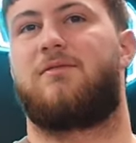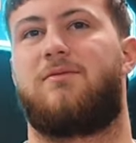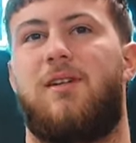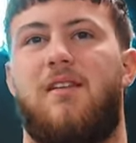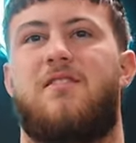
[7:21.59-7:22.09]

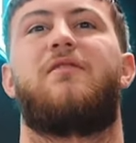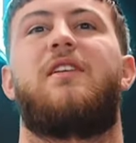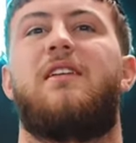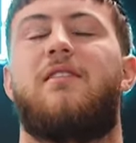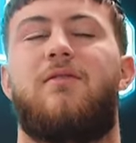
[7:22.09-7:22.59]

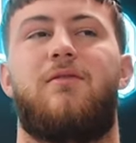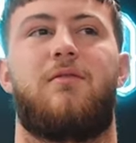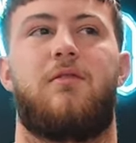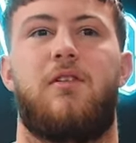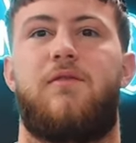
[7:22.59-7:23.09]
relatively
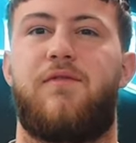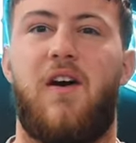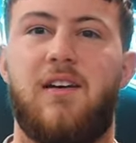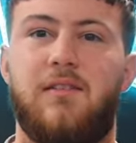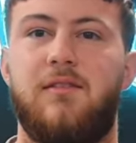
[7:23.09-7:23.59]

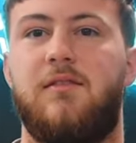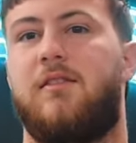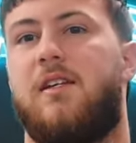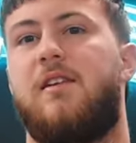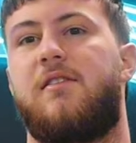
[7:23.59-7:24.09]
fun
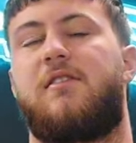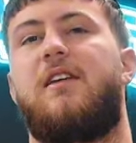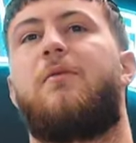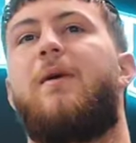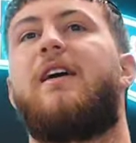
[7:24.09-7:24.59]
in
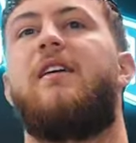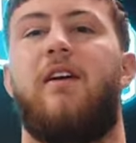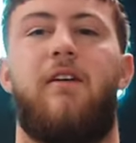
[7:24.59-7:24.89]
a way.